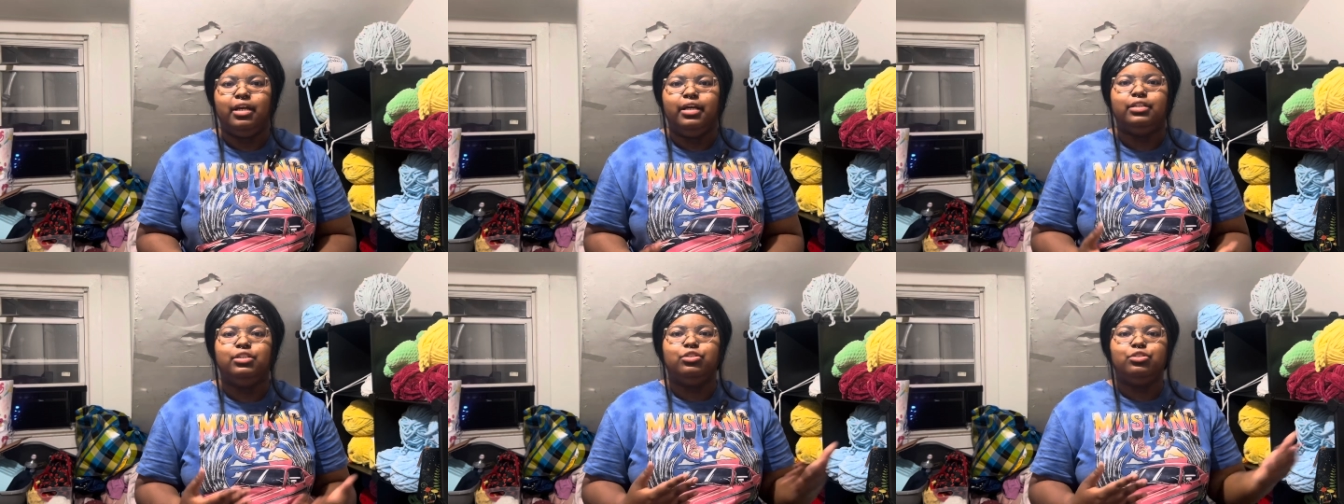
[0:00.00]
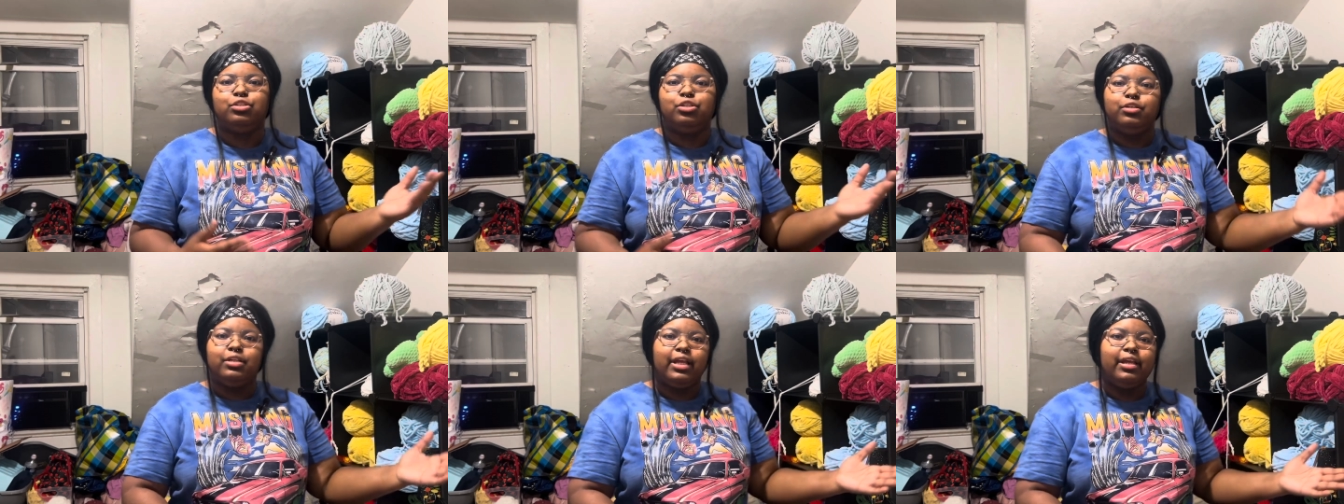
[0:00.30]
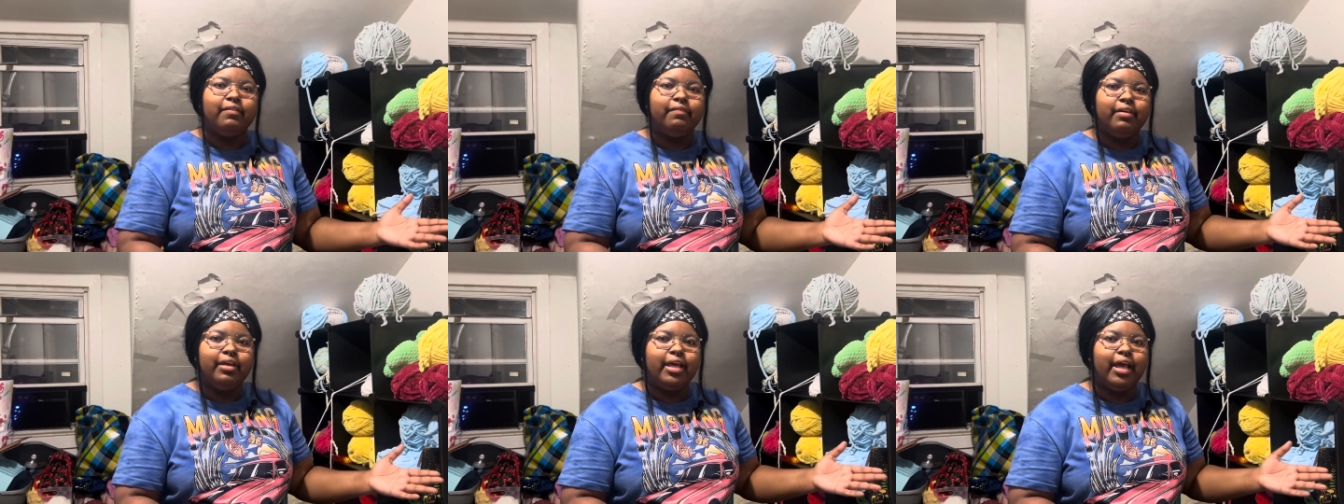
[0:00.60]
The 2-day
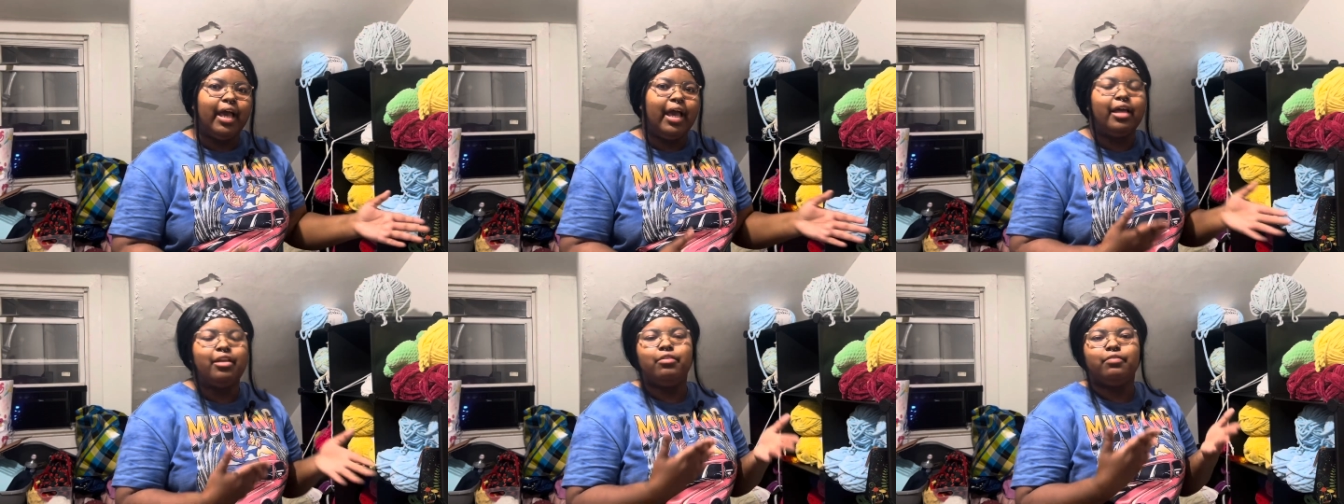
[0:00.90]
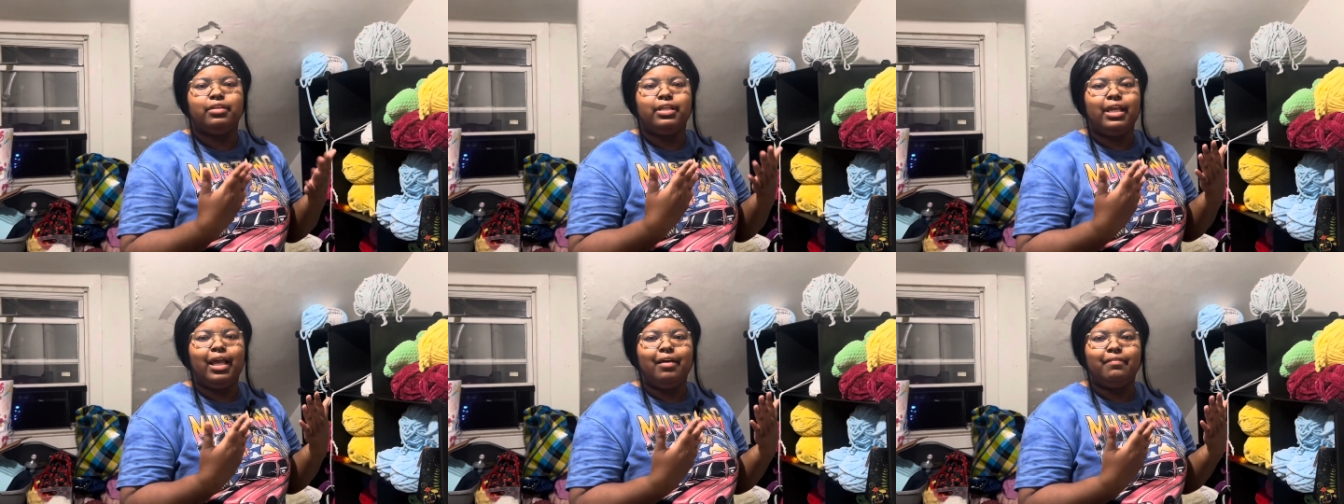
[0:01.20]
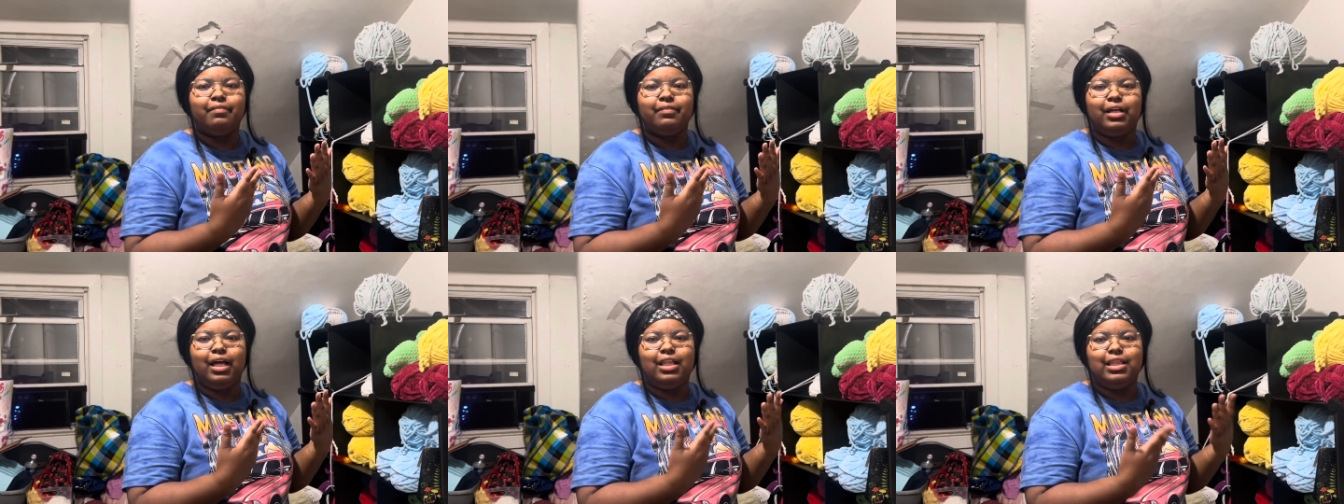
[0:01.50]
event, I don't really have
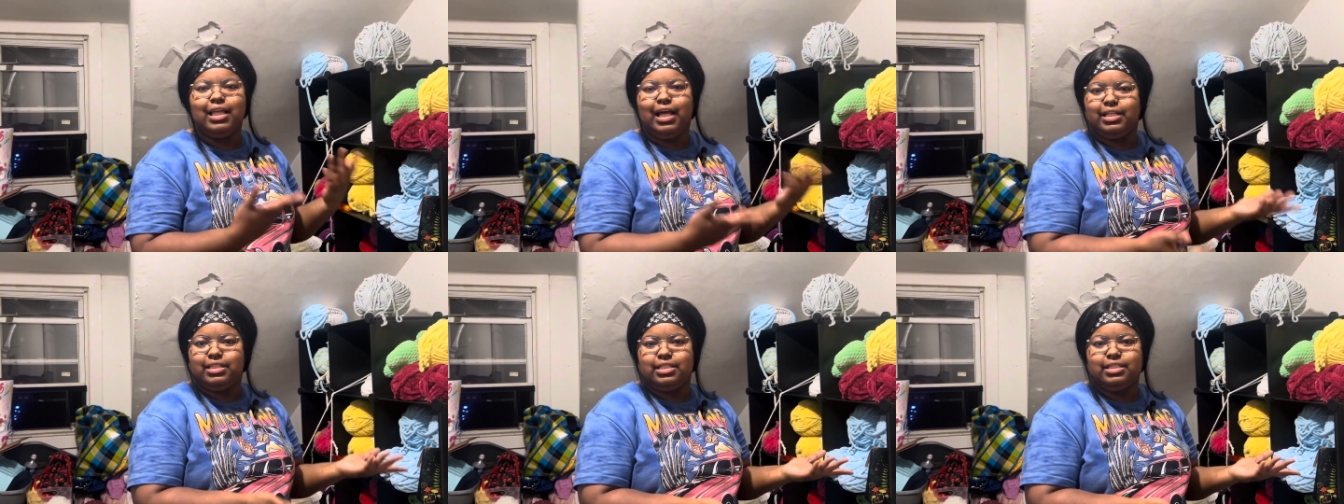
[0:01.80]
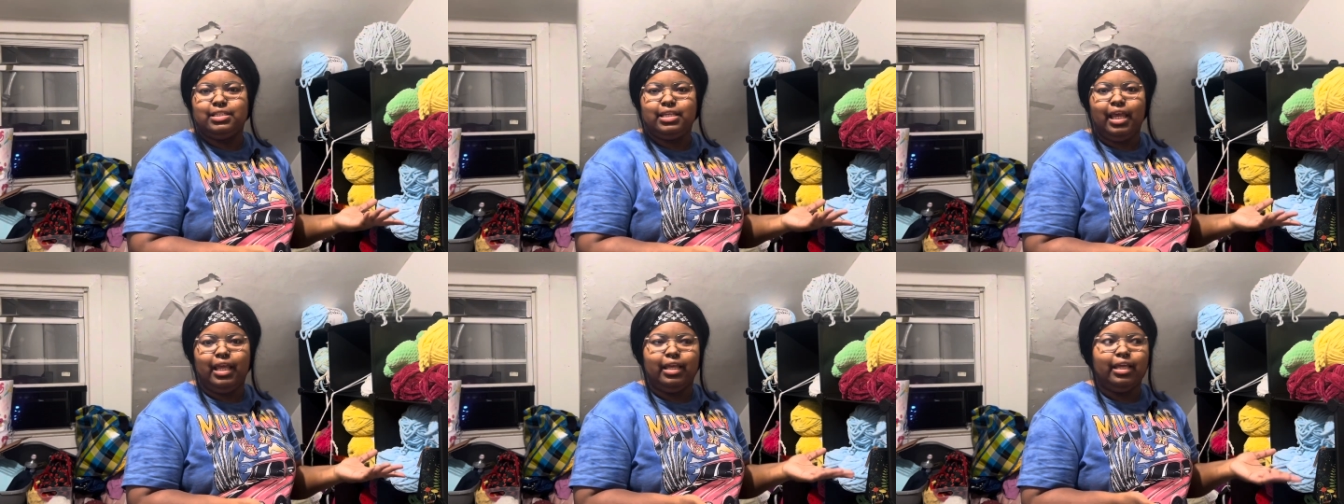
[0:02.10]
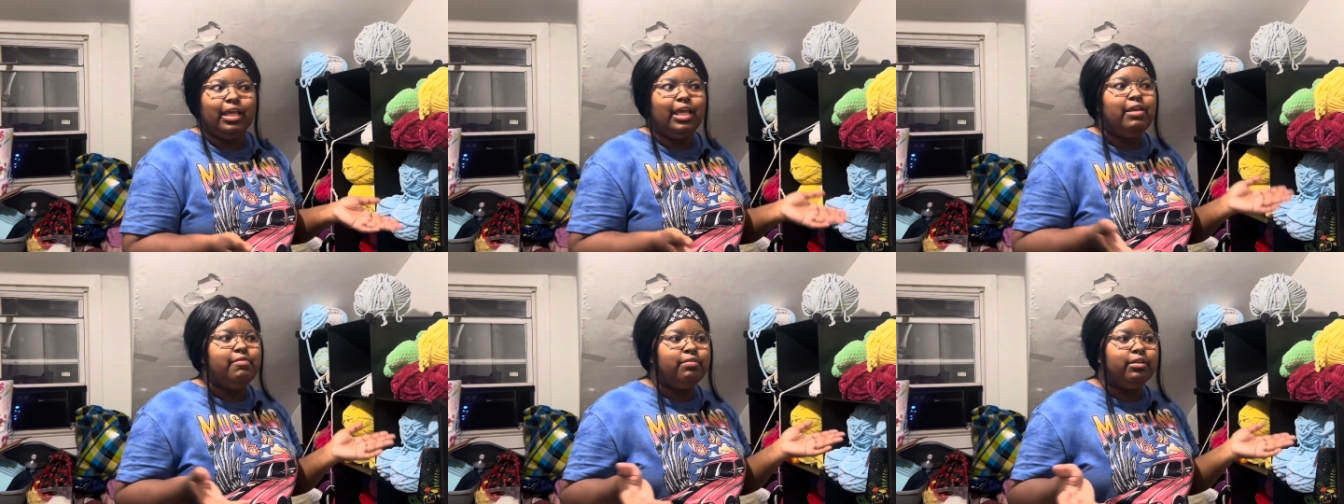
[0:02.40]
a lot to say.
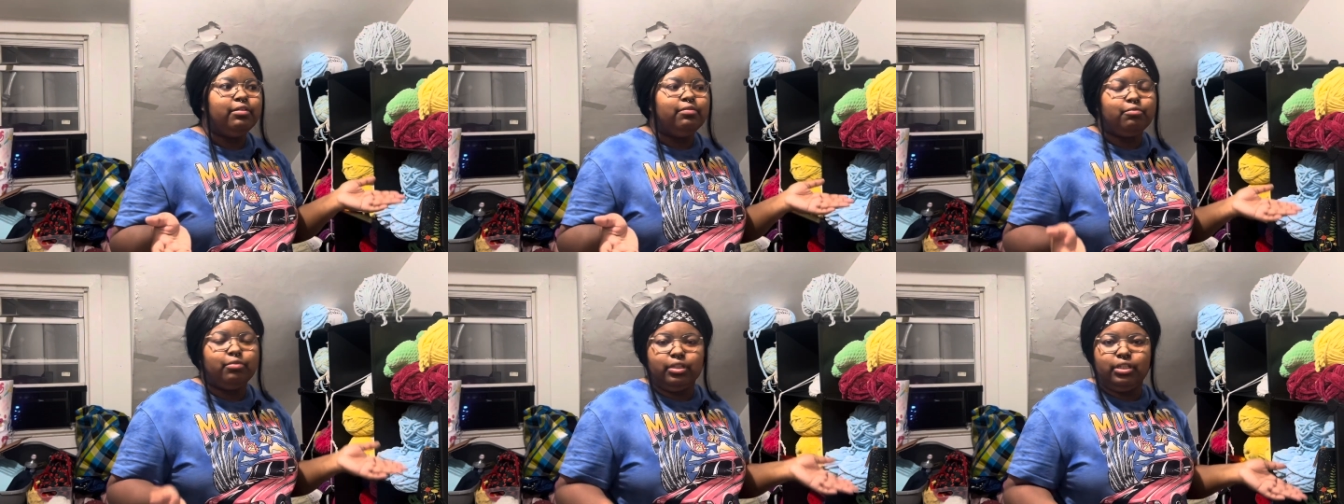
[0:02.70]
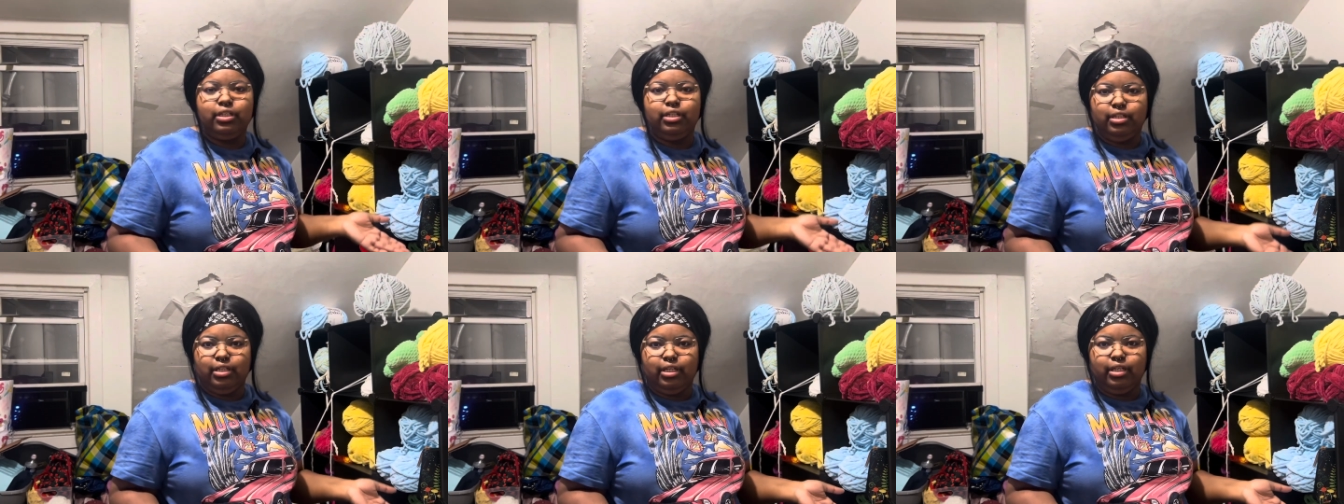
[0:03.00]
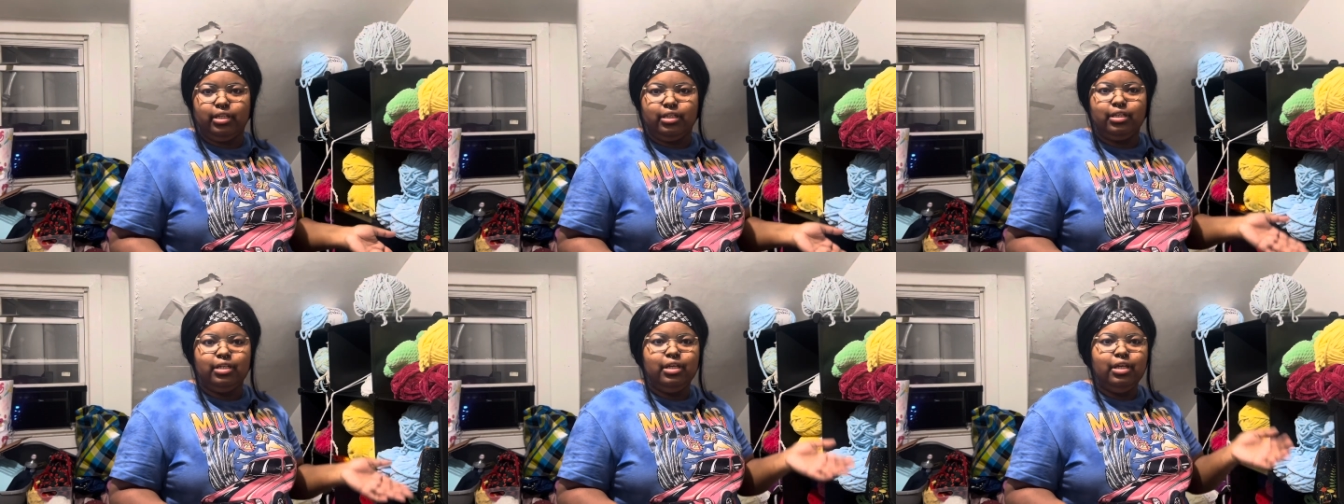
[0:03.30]
It went really good.